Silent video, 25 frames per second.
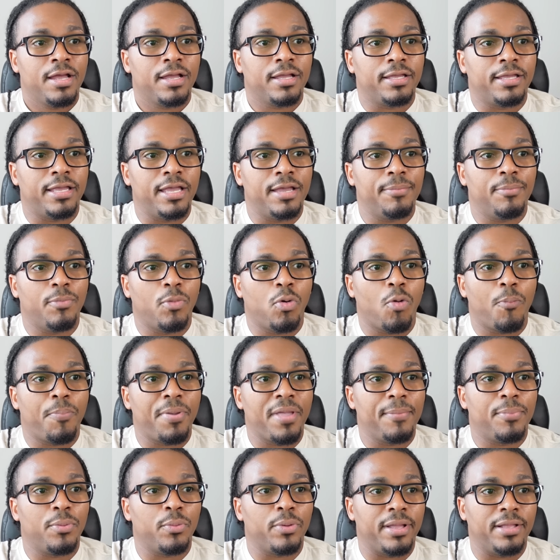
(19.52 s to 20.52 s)
get more
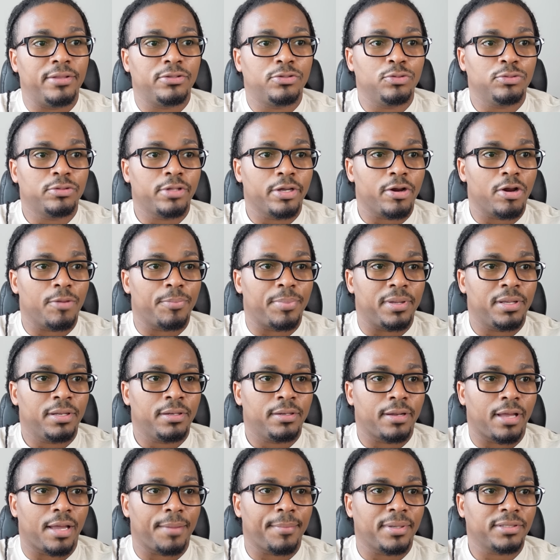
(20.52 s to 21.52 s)
people into therapy,
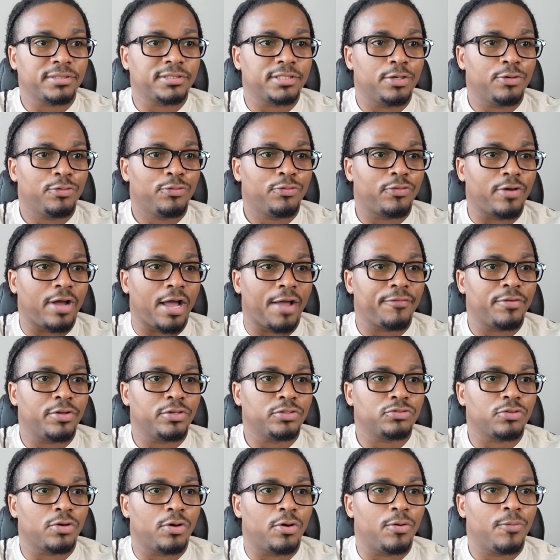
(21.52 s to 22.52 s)
like myself, five
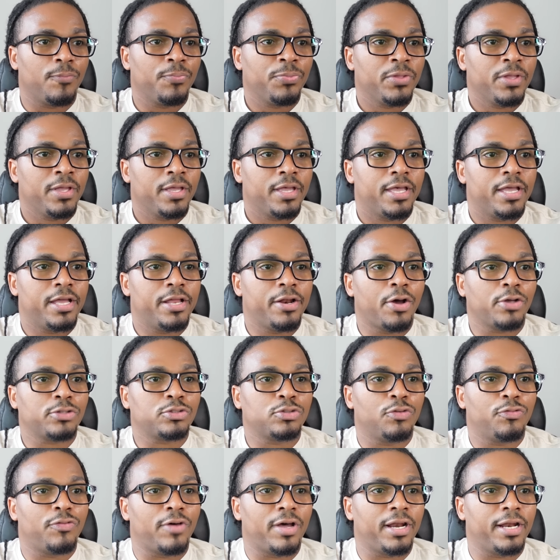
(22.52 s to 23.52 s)
years strong, and
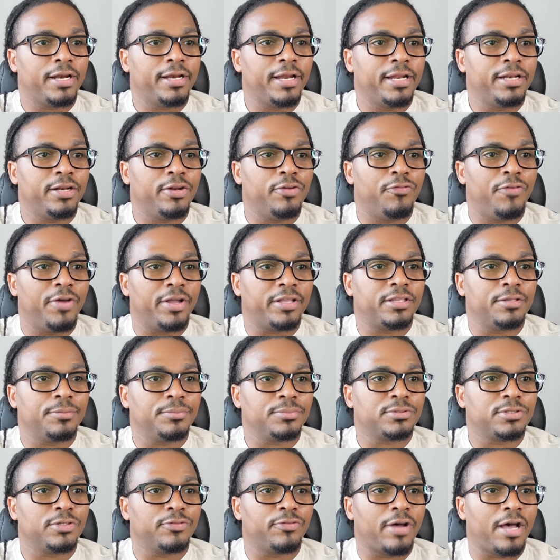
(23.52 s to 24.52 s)
also validate the
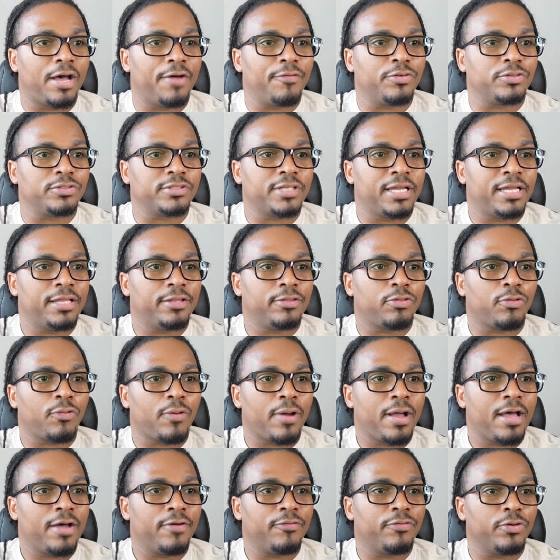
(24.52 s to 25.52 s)
victims, survivors, and
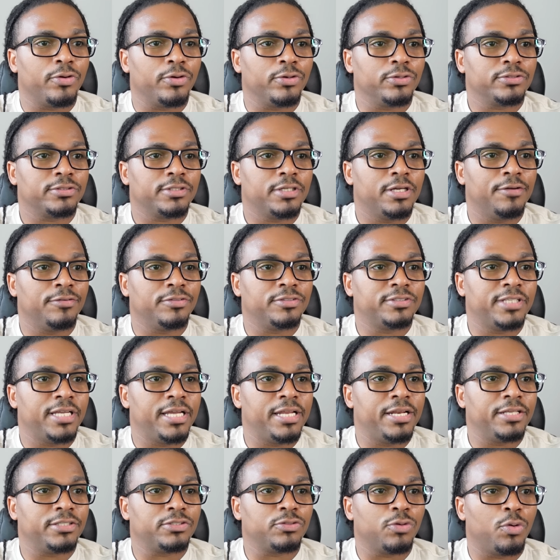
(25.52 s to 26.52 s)
thrivers of
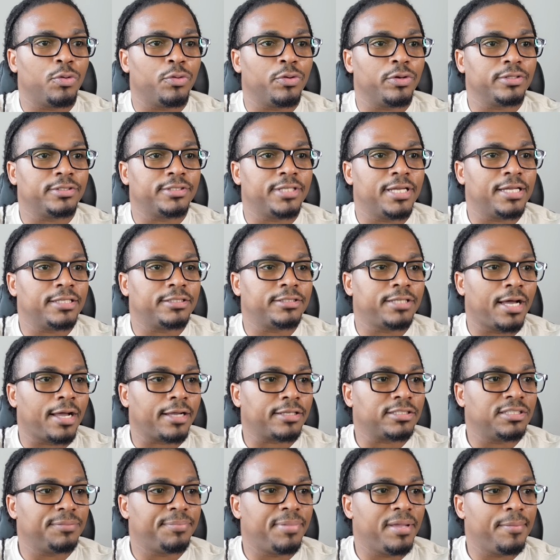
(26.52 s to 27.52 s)
said disorder, said
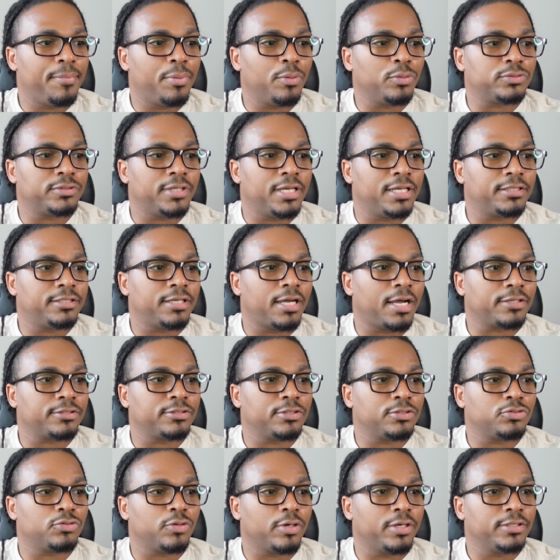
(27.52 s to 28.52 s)
toxic people, said
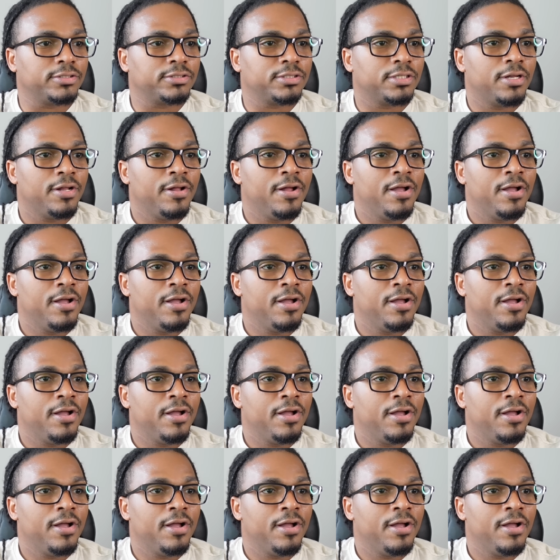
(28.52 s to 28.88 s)
toxic traits.